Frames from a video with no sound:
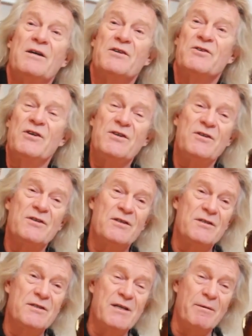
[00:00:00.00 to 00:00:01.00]
This is
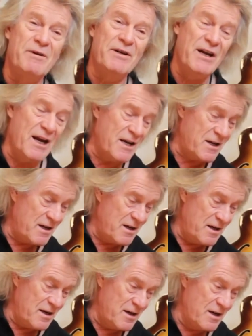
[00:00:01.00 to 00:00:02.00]
a double neck
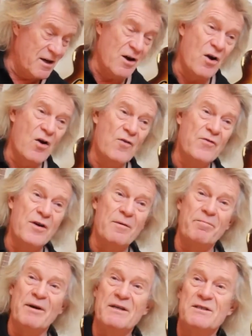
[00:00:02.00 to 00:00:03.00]
Höfner
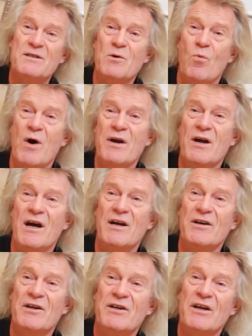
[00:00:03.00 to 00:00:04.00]
bass, the
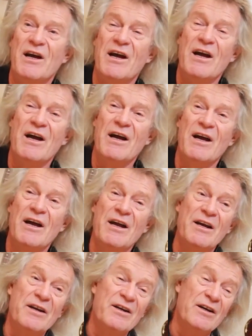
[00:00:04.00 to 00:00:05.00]

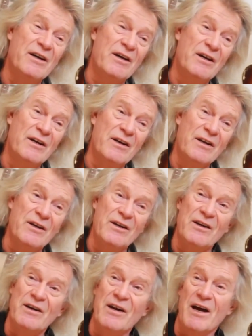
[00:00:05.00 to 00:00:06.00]

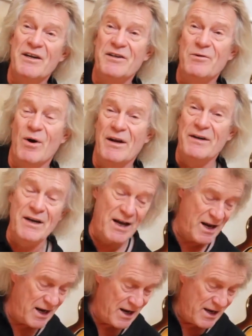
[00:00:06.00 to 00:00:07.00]
191.
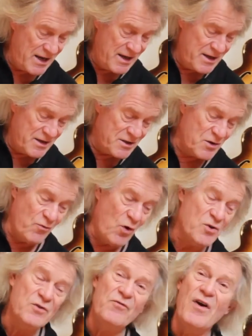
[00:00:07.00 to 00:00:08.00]
This
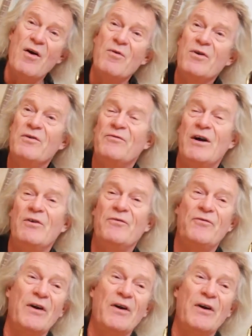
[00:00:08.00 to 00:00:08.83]
was a very